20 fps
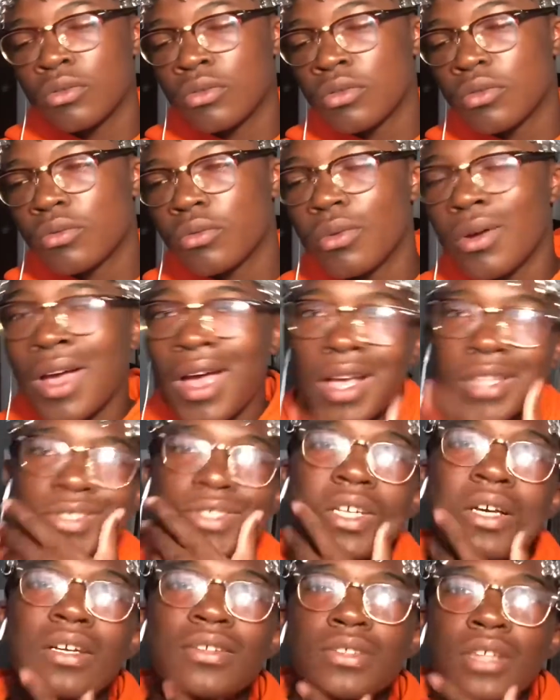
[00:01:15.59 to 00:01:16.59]
Well, actually,
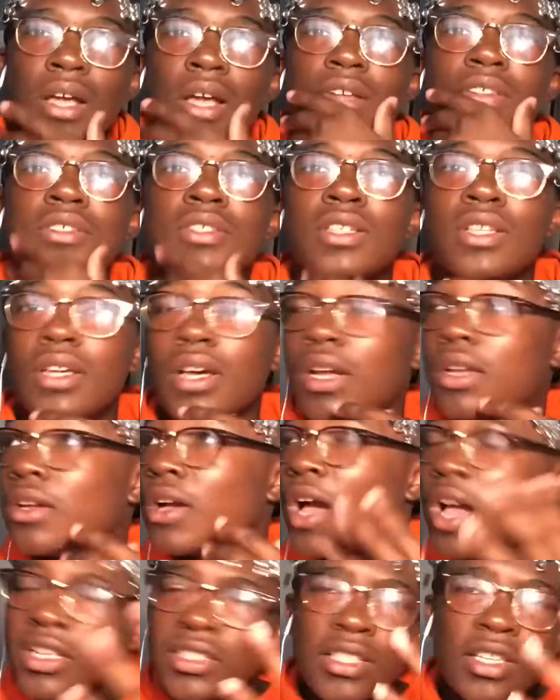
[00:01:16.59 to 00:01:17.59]
I
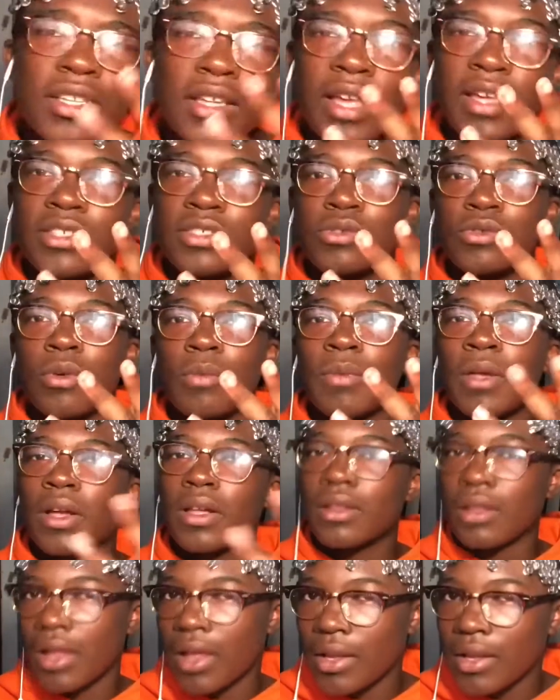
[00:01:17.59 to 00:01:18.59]
actually like school. I'm not
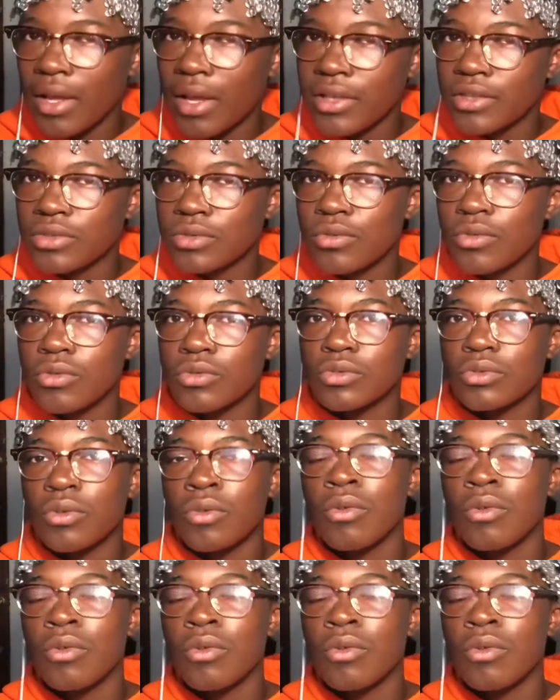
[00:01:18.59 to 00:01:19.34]
gonna lie, I like school. So,